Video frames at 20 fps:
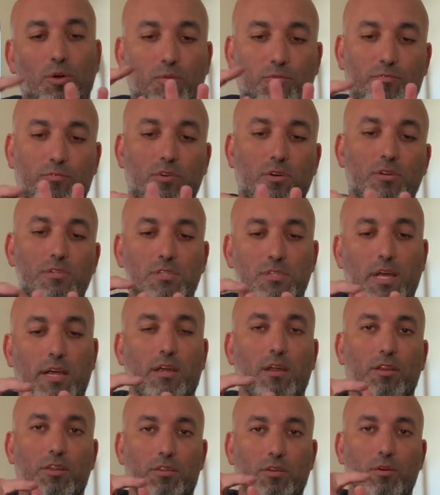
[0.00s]
first,
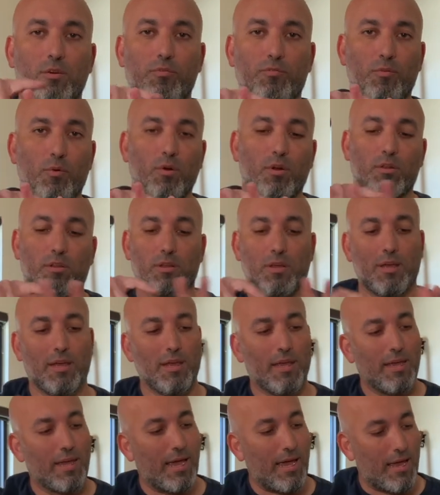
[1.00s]
second, third, fourth,
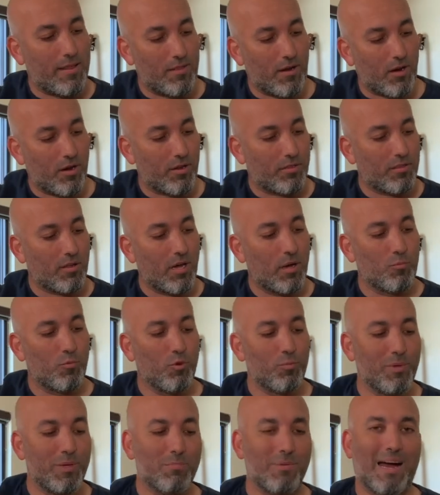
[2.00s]
and then our thumb
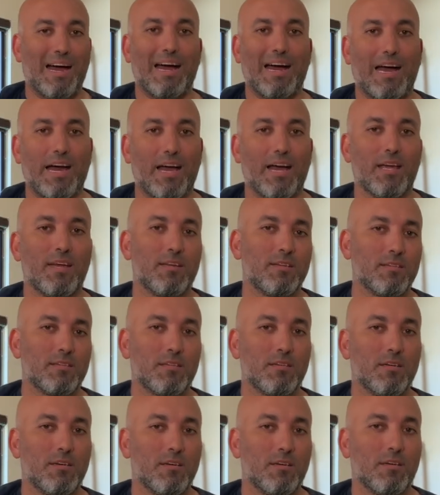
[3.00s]
will be
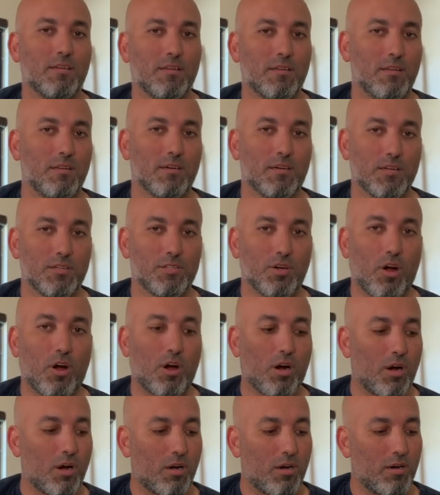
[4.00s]
behind the
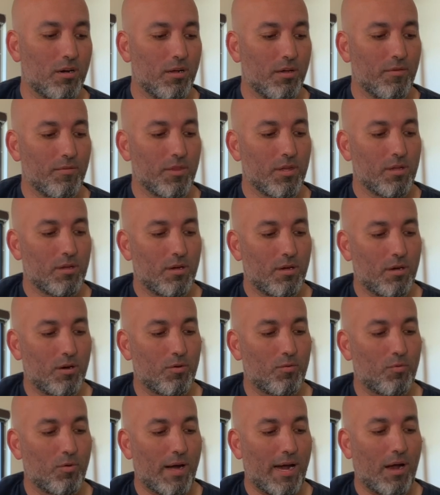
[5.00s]
guitar,
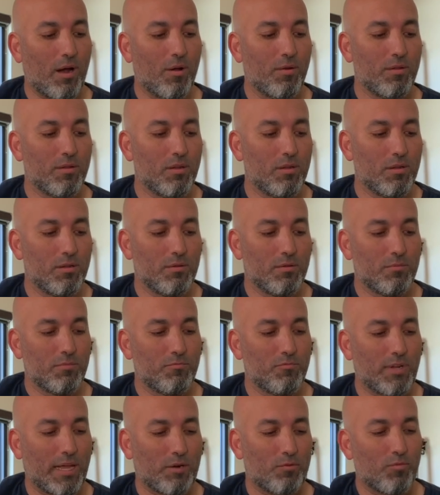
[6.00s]
around,
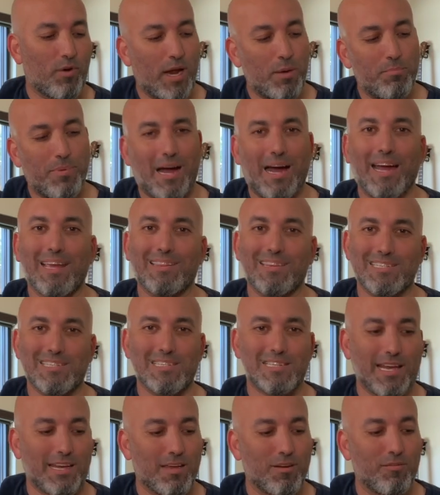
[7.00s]
like right behind the
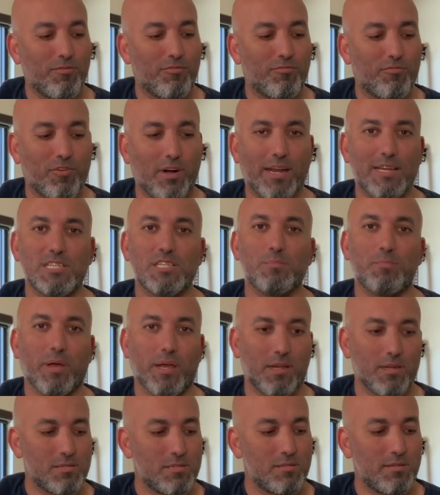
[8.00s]
second fret
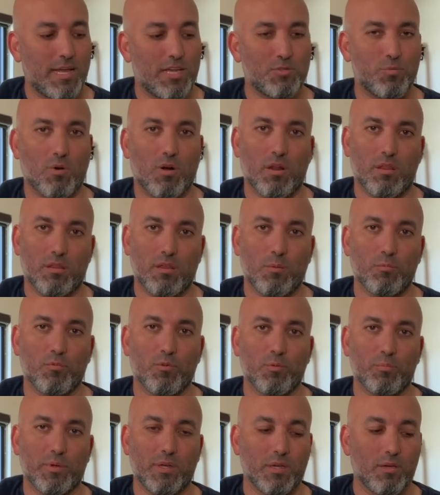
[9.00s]
space. That's where our thumb
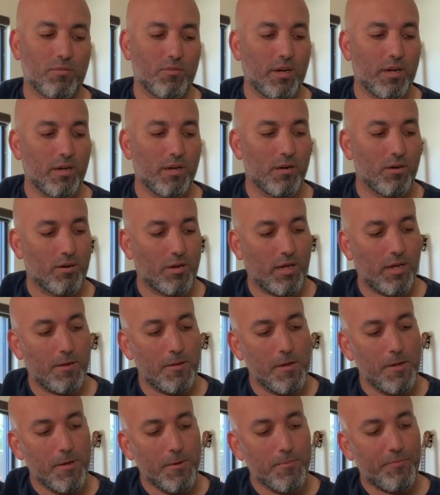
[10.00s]
will be, right here, okay?
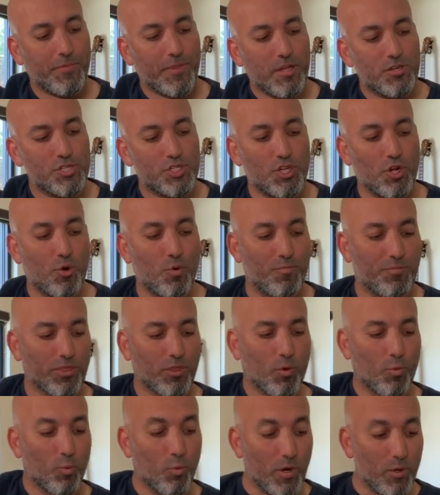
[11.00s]
So
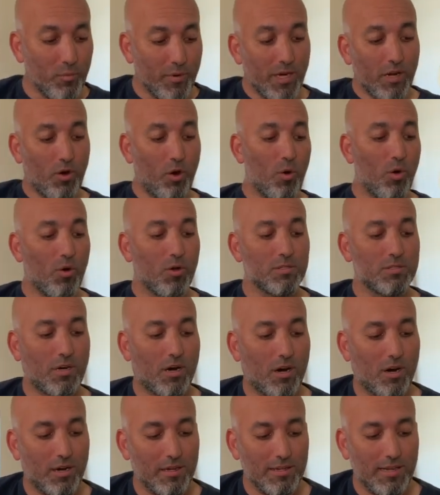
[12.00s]
when we hold
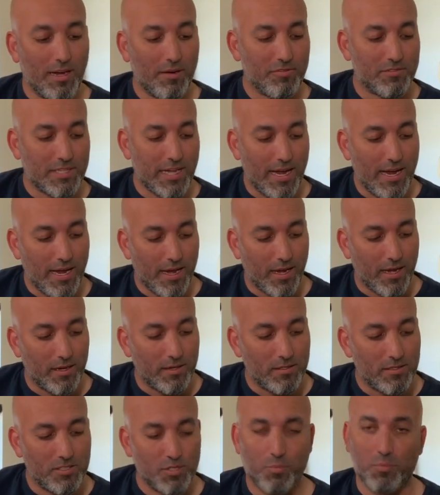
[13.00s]
our left
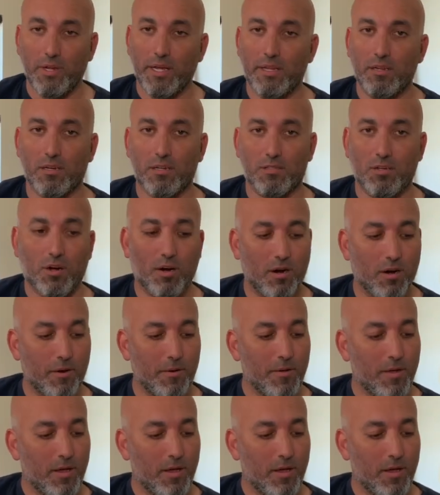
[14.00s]
hand to play the guitar,